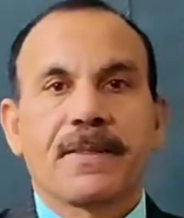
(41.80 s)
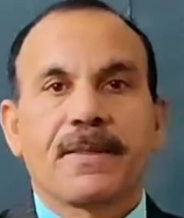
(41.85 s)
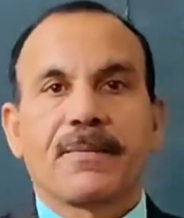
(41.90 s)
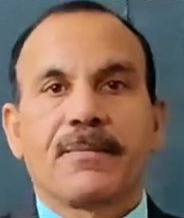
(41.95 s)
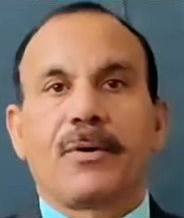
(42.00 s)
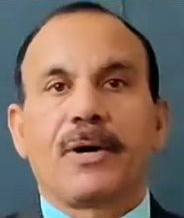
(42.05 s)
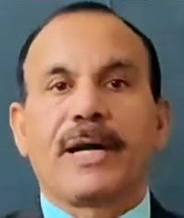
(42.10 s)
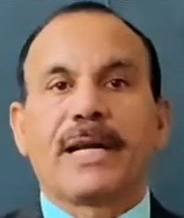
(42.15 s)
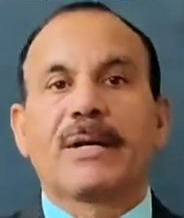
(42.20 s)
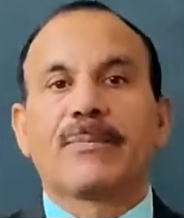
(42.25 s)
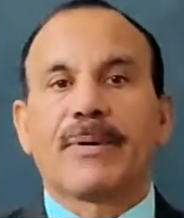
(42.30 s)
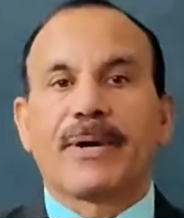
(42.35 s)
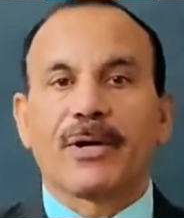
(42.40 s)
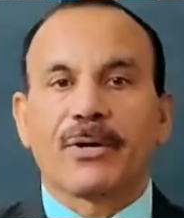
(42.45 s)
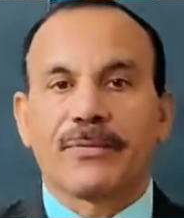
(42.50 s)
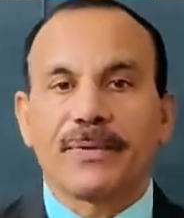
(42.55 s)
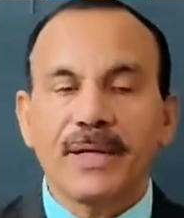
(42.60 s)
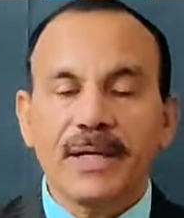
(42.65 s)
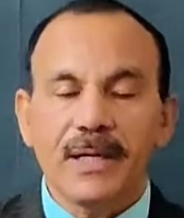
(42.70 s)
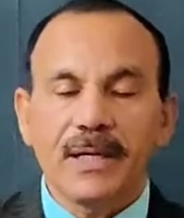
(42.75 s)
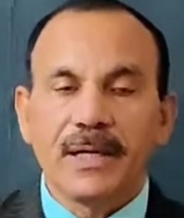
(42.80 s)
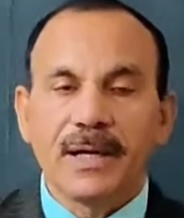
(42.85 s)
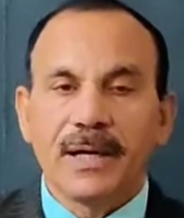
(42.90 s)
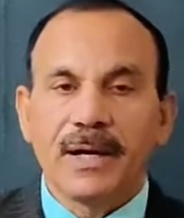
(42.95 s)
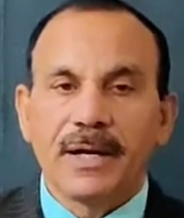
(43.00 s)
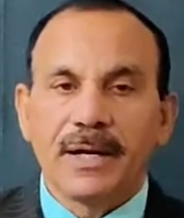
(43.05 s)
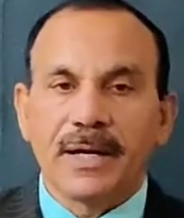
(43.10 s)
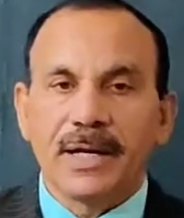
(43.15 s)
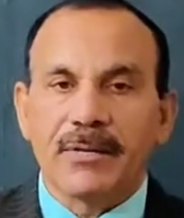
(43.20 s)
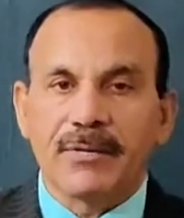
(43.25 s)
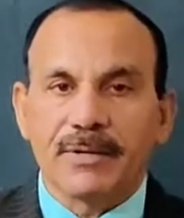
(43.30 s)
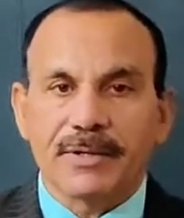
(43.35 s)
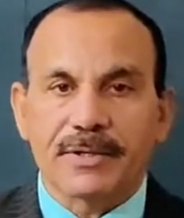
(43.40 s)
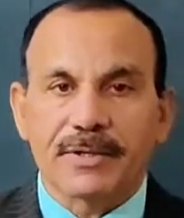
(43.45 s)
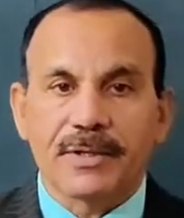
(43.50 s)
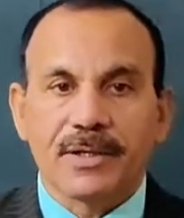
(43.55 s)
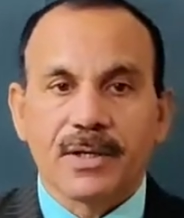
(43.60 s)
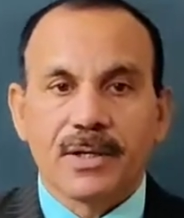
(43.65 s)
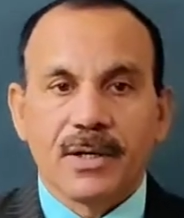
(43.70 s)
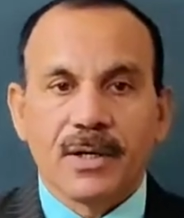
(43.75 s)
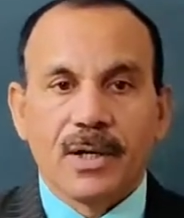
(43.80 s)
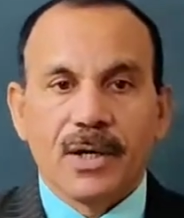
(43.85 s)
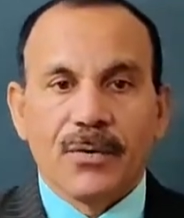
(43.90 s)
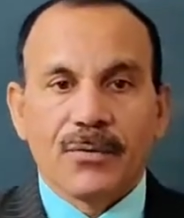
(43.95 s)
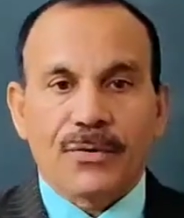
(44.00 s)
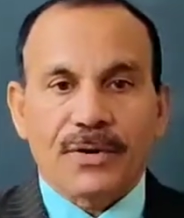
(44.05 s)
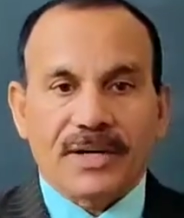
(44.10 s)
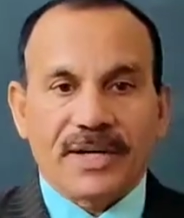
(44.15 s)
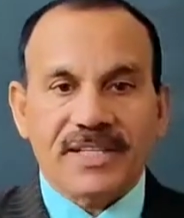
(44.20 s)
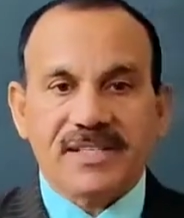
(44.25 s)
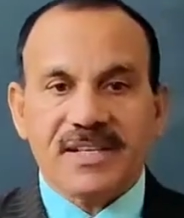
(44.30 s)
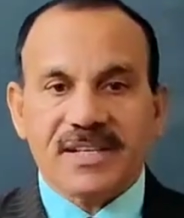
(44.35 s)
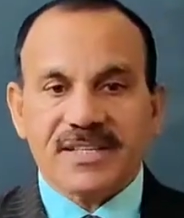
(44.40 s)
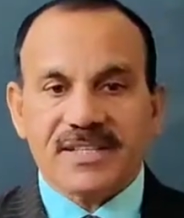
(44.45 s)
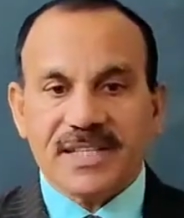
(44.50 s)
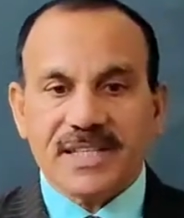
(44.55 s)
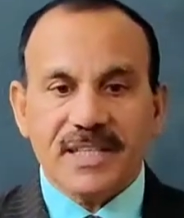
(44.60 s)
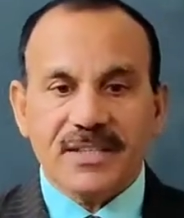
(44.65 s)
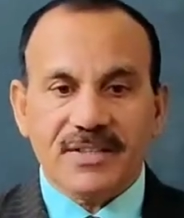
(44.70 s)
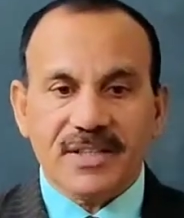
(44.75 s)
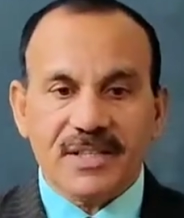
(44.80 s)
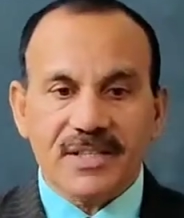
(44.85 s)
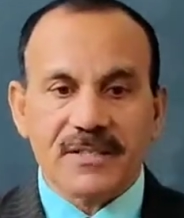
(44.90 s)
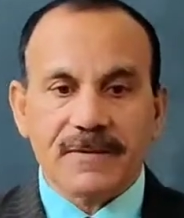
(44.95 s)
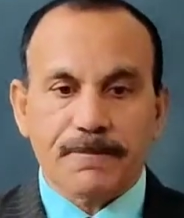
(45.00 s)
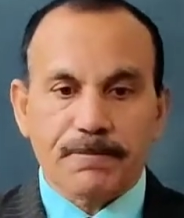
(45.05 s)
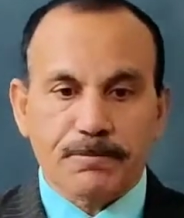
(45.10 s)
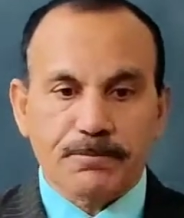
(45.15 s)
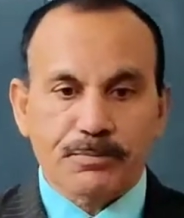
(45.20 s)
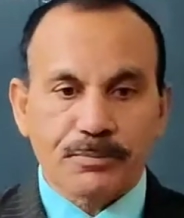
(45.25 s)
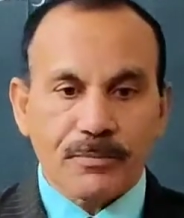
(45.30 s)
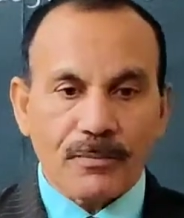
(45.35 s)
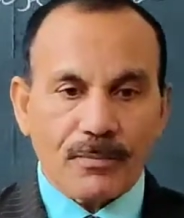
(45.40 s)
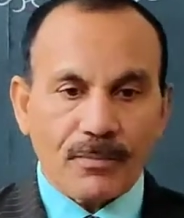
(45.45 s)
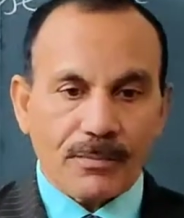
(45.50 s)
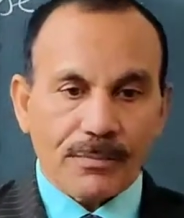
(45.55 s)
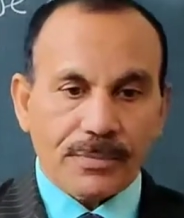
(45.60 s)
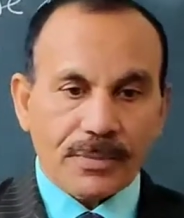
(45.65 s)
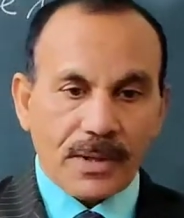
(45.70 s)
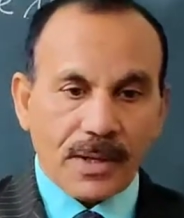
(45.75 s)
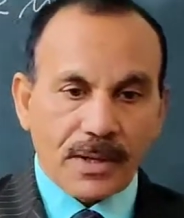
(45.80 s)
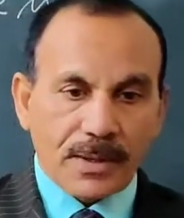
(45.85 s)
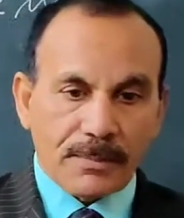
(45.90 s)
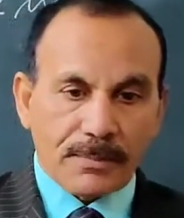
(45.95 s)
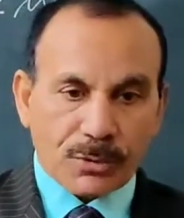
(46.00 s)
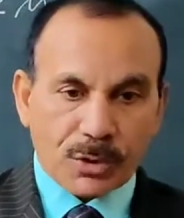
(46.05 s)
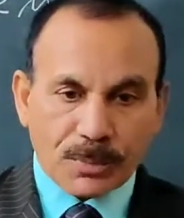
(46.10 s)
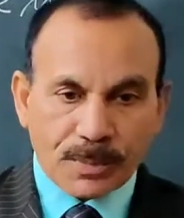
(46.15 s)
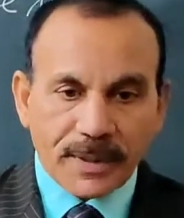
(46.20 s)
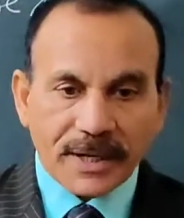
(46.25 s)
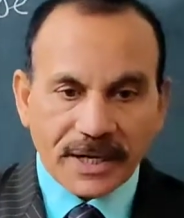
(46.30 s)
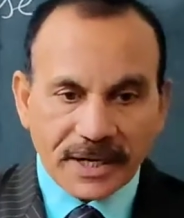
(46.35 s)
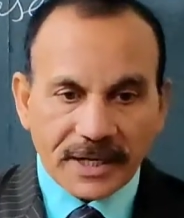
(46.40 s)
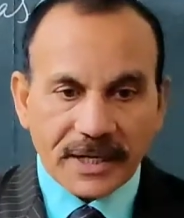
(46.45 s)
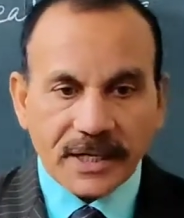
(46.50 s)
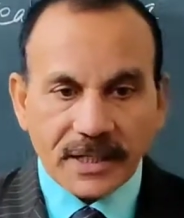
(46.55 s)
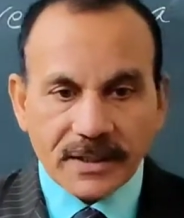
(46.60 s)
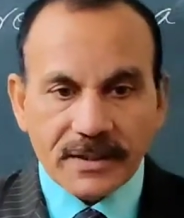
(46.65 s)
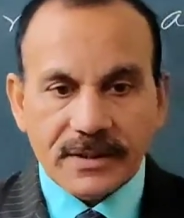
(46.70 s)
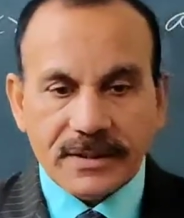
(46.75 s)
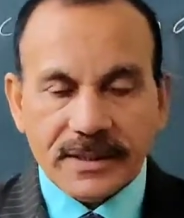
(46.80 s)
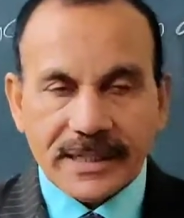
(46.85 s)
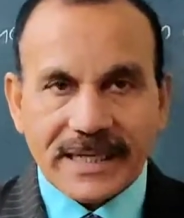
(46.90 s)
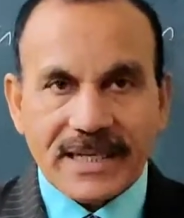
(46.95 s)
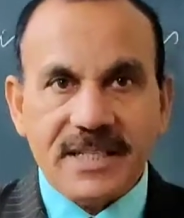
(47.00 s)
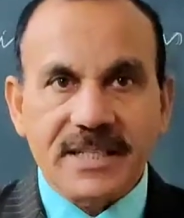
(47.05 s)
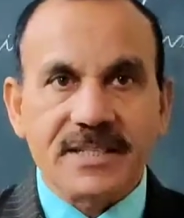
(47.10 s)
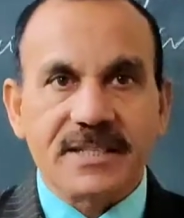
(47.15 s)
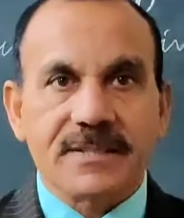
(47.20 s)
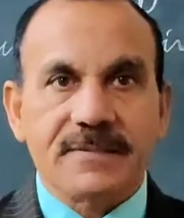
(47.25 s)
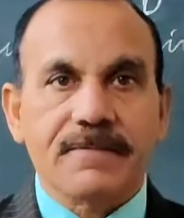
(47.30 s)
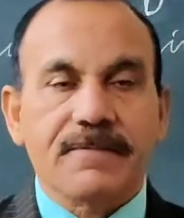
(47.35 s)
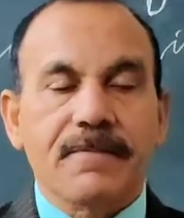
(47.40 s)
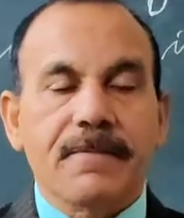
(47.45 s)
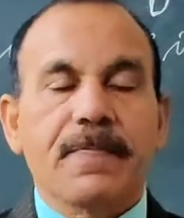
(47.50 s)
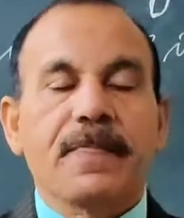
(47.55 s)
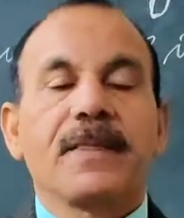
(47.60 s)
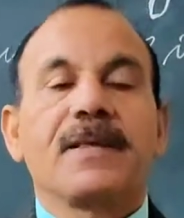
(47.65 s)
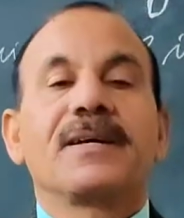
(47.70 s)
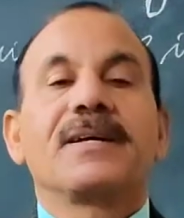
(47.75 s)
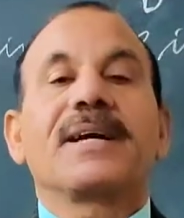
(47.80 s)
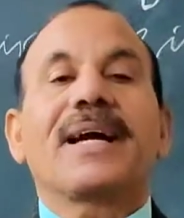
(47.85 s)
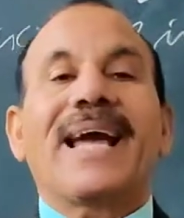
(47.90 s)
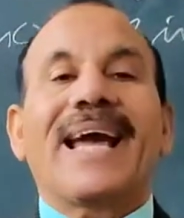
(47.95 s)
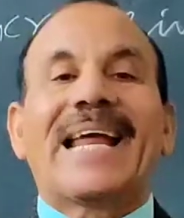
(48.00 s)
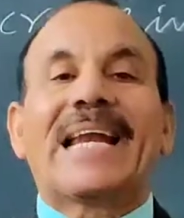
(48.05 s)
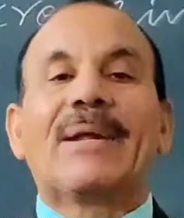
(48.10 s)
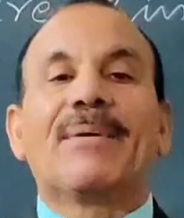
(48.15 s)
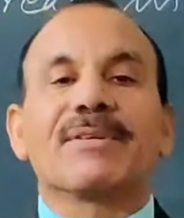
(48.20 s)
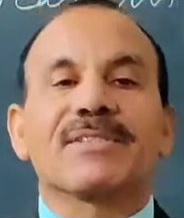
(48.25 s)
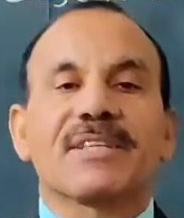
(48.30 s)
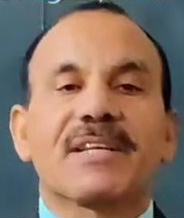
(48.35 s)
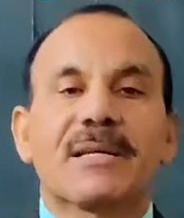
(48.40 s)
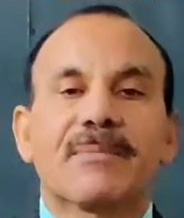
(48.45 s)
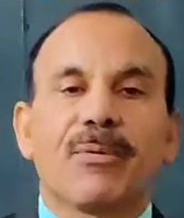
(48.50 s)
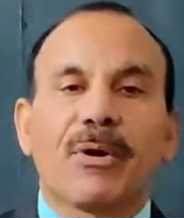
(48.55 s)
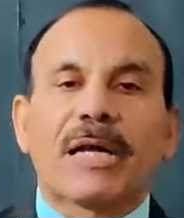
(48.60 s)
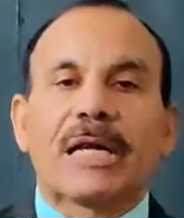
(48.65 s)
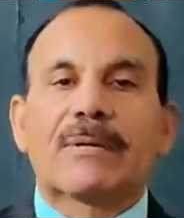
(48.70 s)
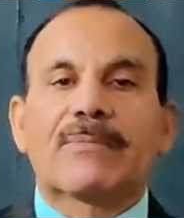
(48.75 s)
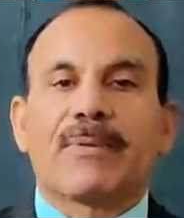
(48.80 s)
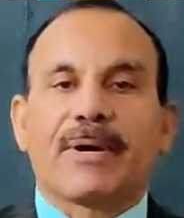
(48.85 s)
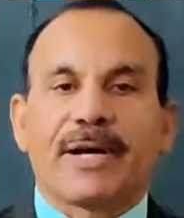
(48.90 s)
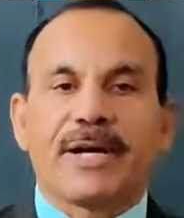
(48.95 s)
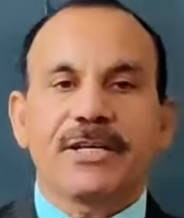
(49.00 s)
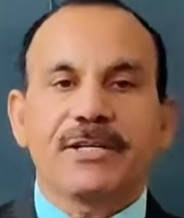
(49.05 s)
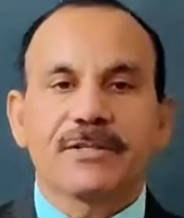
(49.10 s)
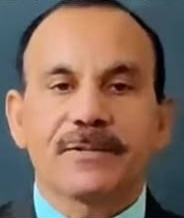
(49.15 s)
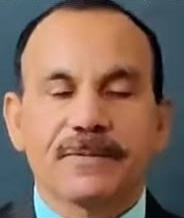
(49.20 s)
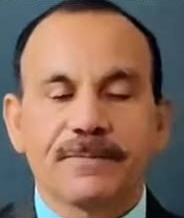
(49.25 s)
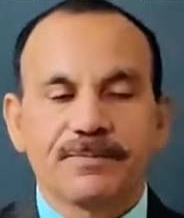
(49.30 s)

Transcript: Boiling point of a liquid. For discussing this property, that is elevation in boiling point,